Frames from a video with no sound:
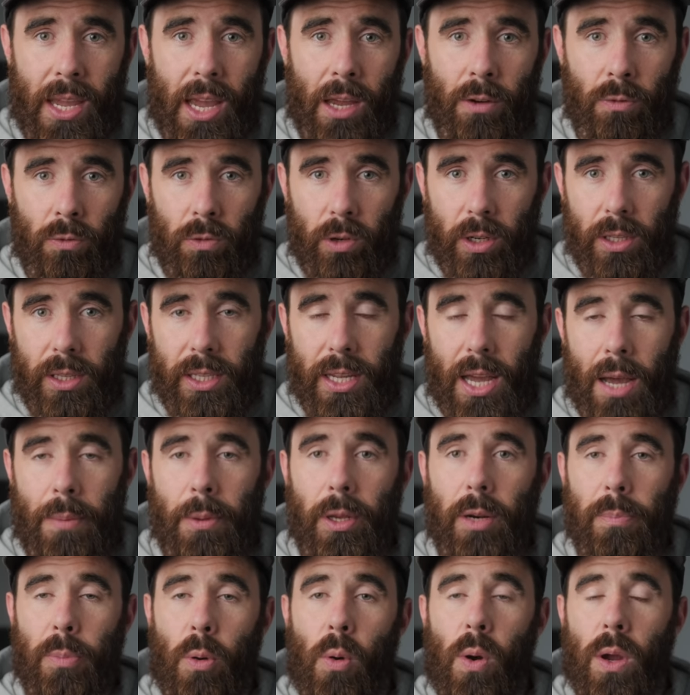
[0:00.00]
And really, I'm
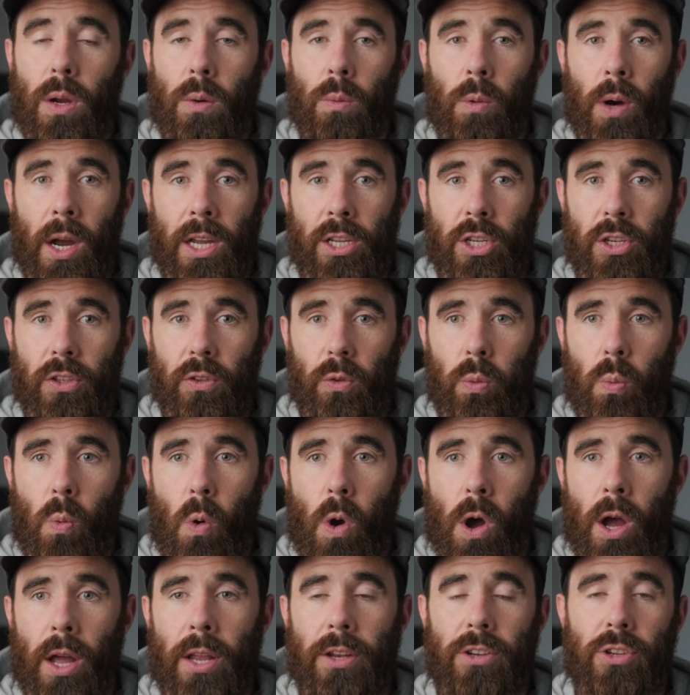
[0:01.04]
at a point where I just
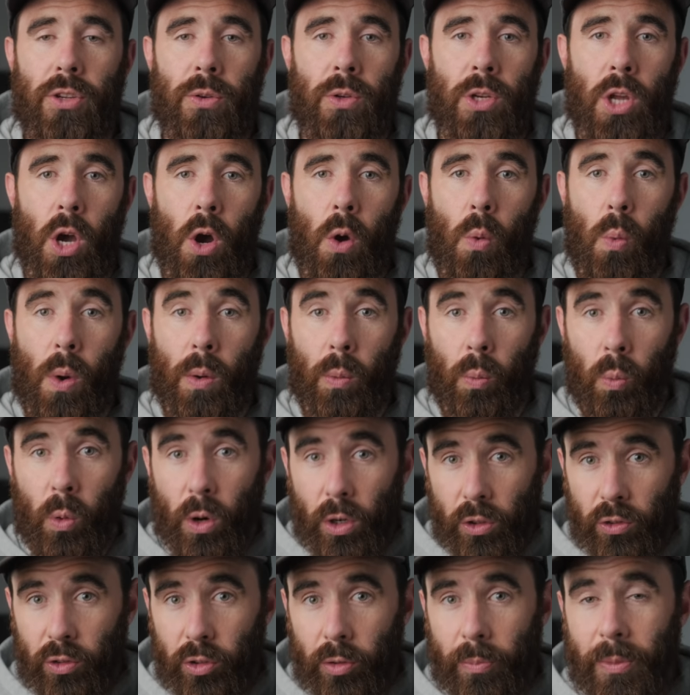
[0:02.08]
want to know what
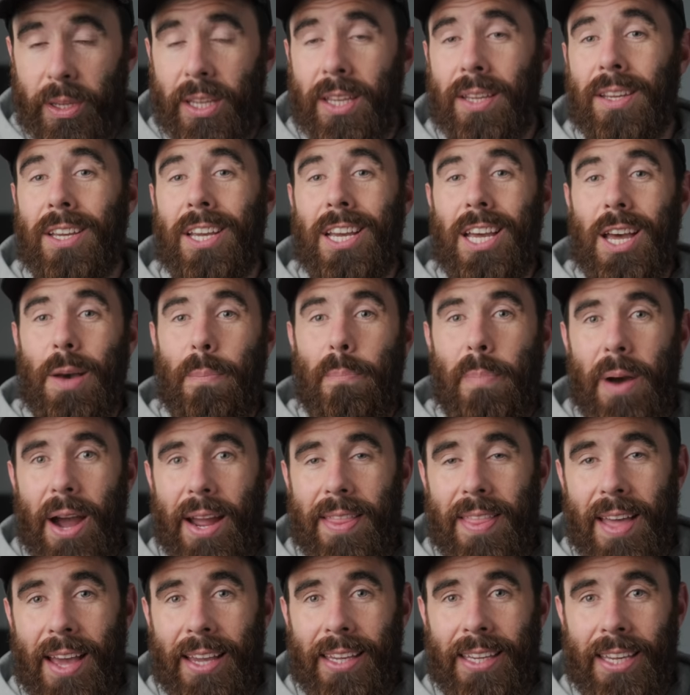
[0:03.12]
works for me,
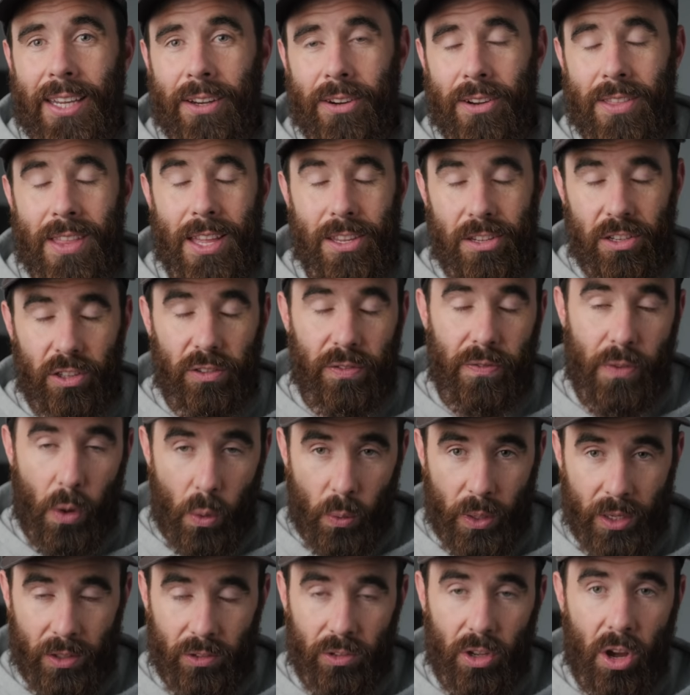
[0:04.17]
buy that gear, and then just
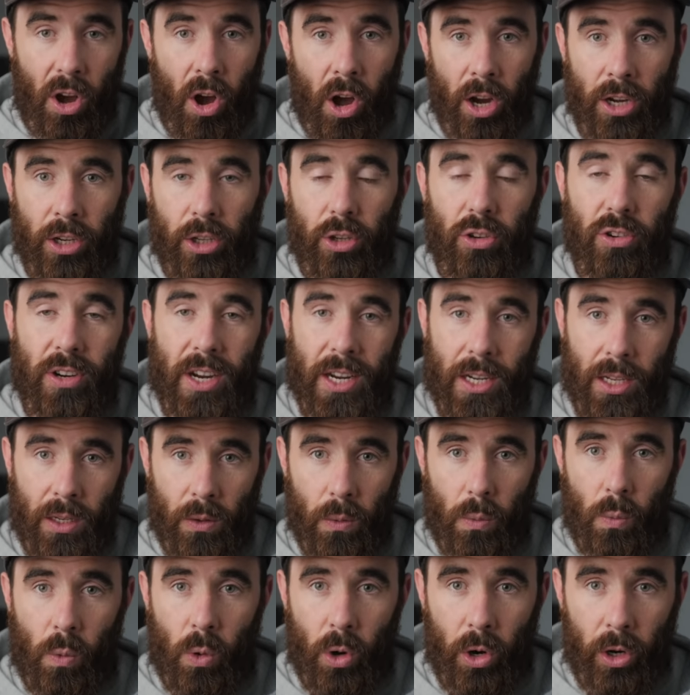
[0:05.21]
focus on
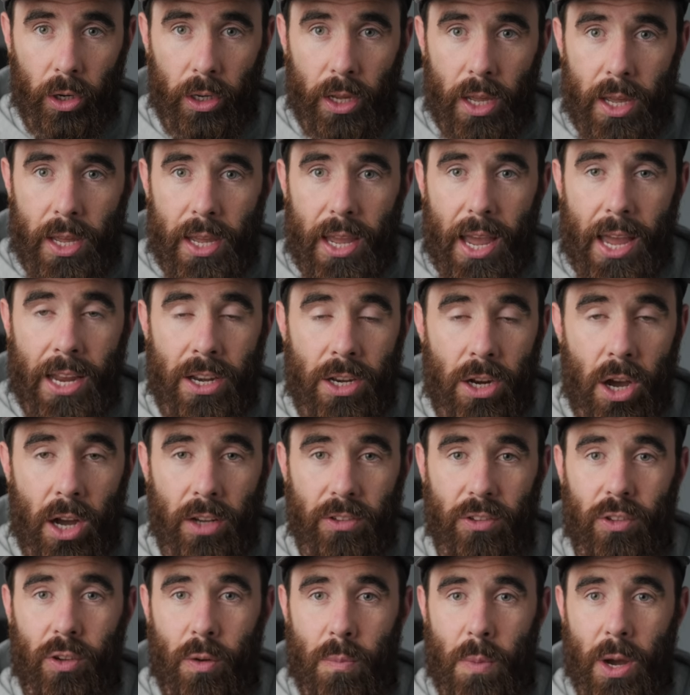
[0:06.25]
creating work and
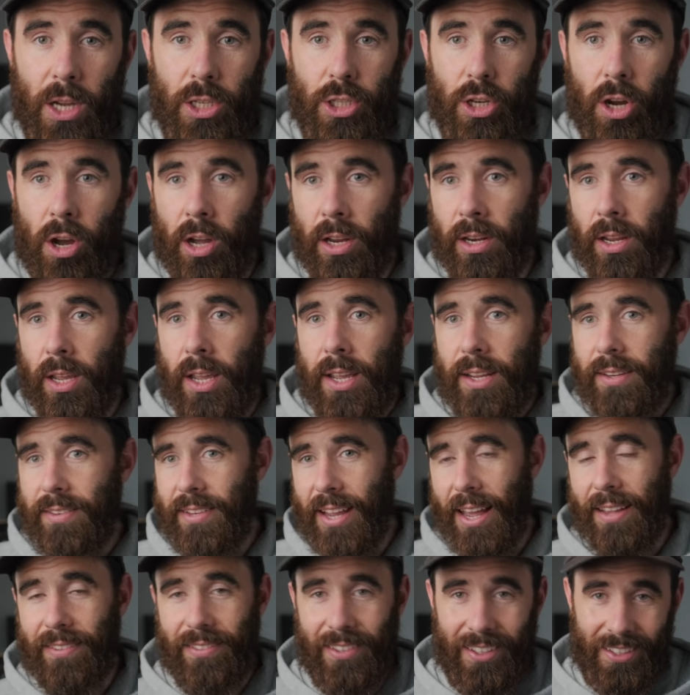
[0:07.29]
not so much on
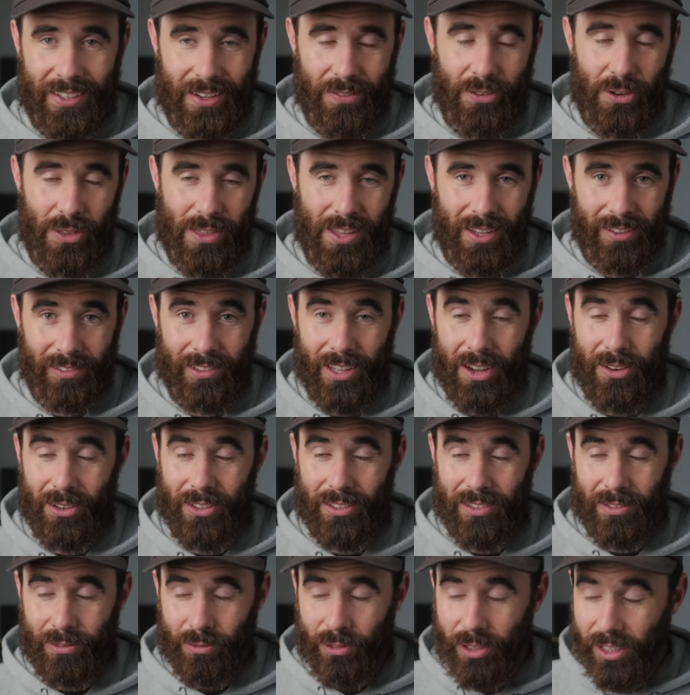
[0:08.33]
testing different things out,
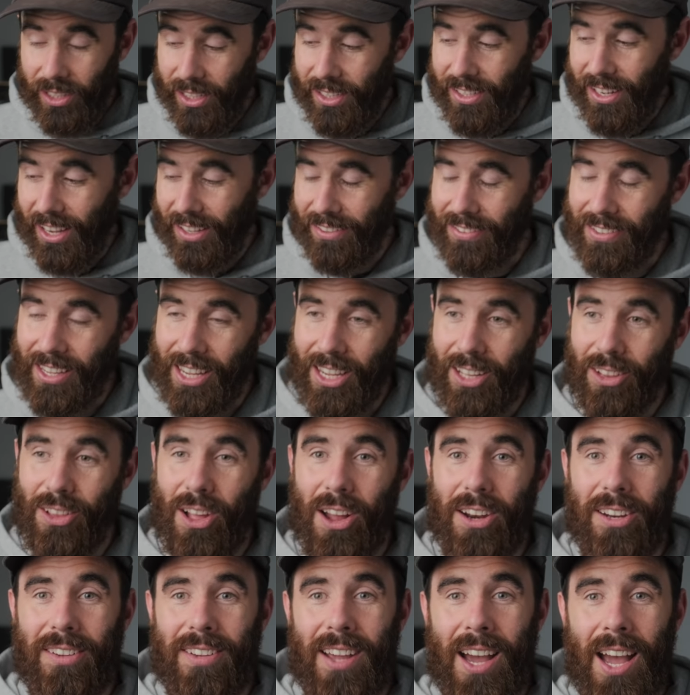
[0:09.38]
because it really does take a
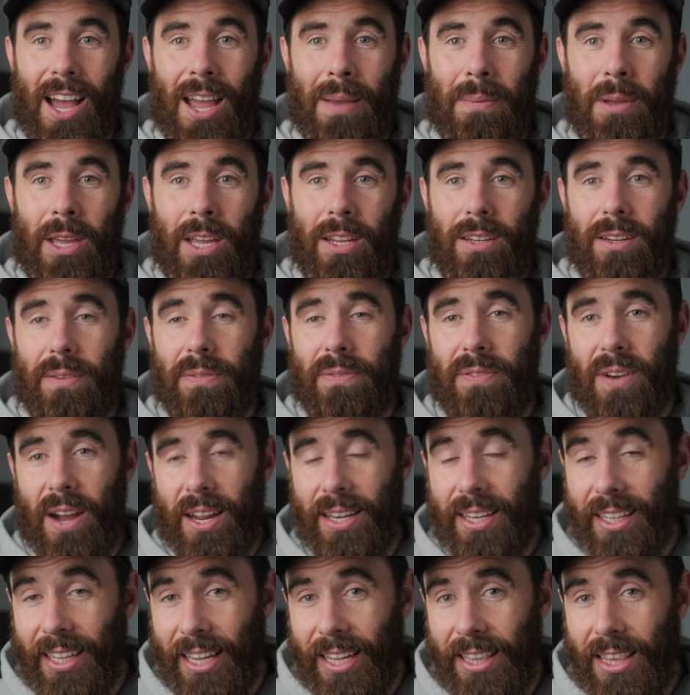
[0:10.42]
lot of time to
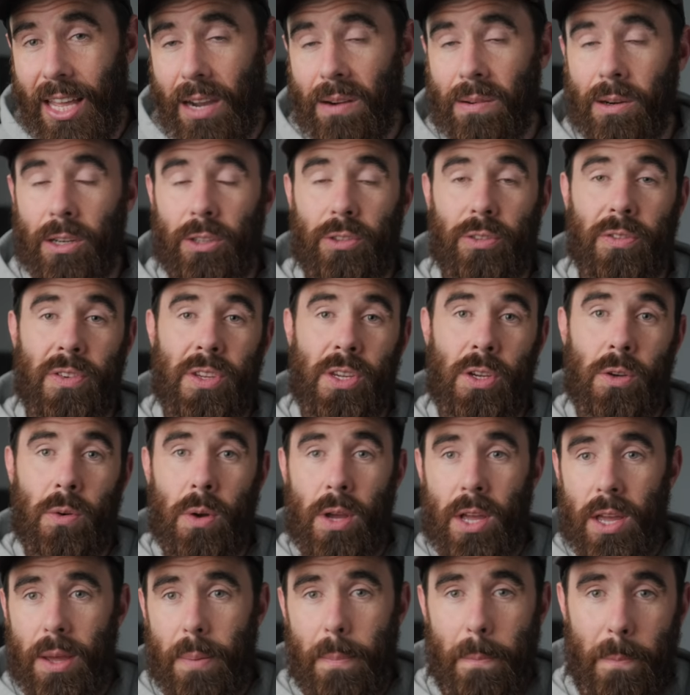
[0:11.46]
find a kit that works for you,
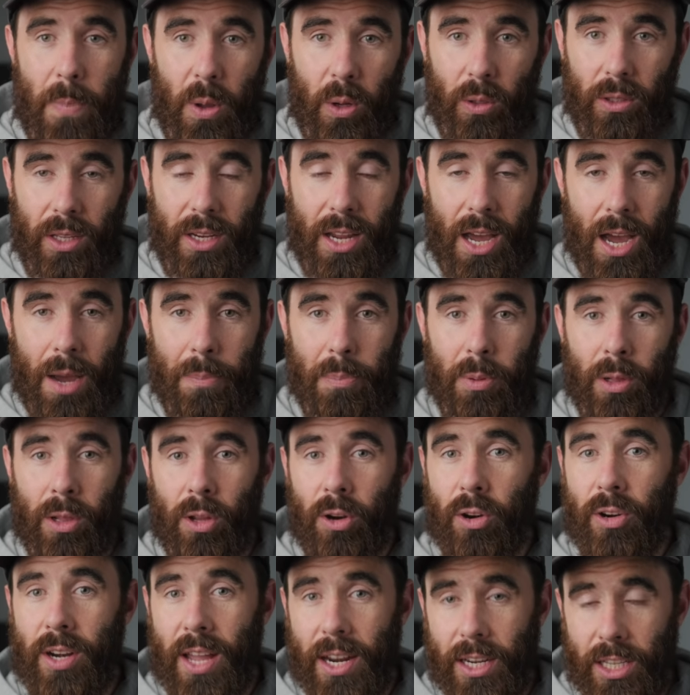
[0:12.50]
build it up,
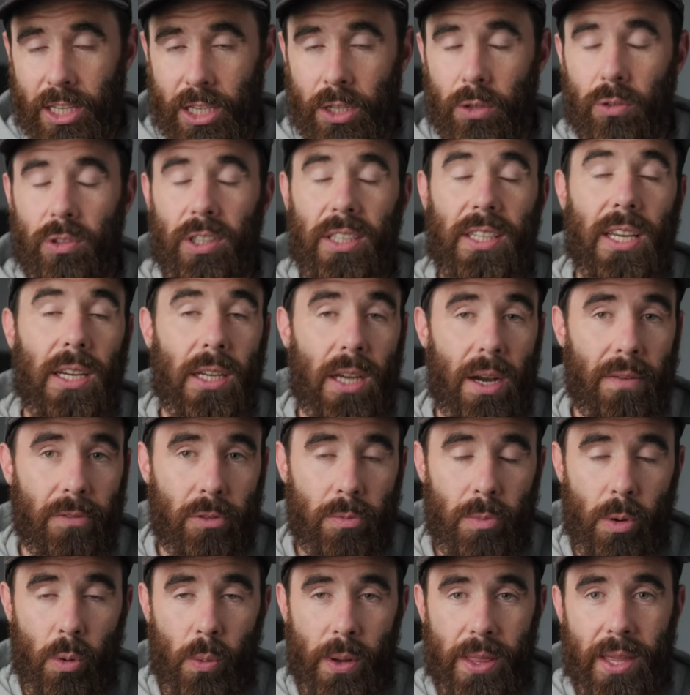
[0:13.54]
learn how to use it, get
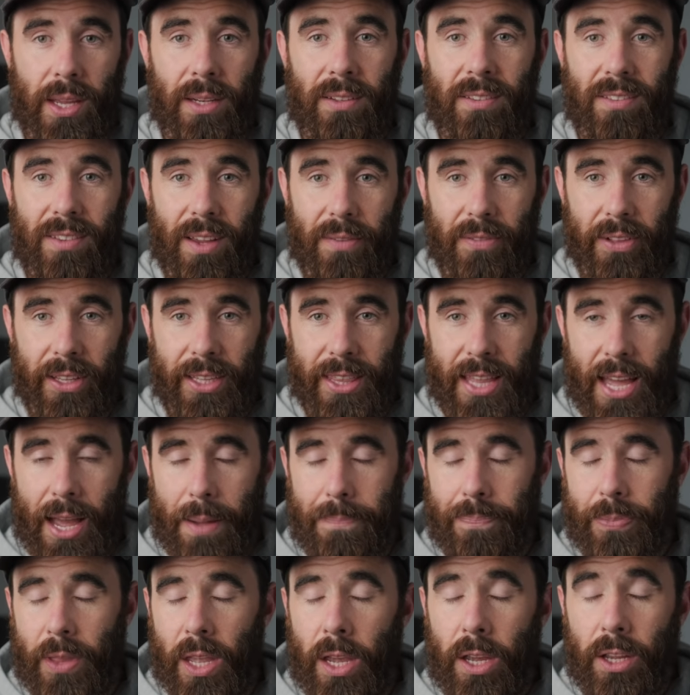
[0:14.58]
comfortable with it and stuff like
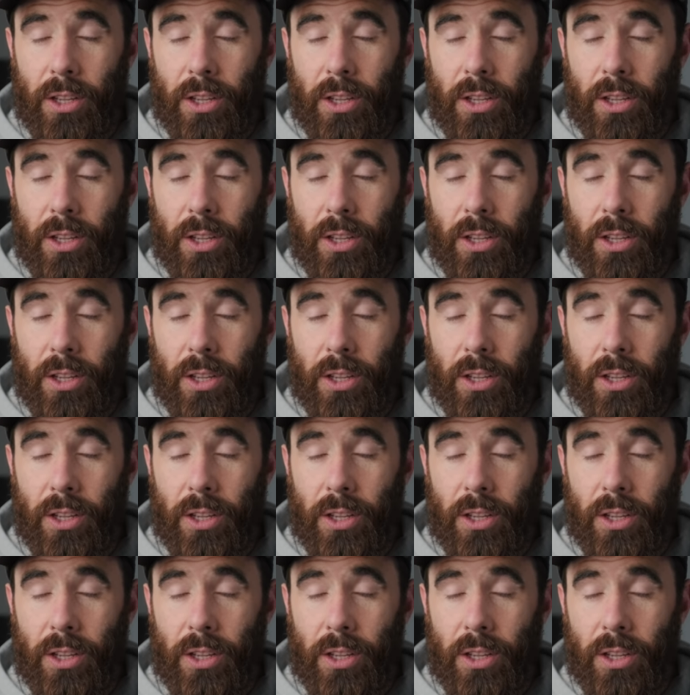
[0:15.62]
that.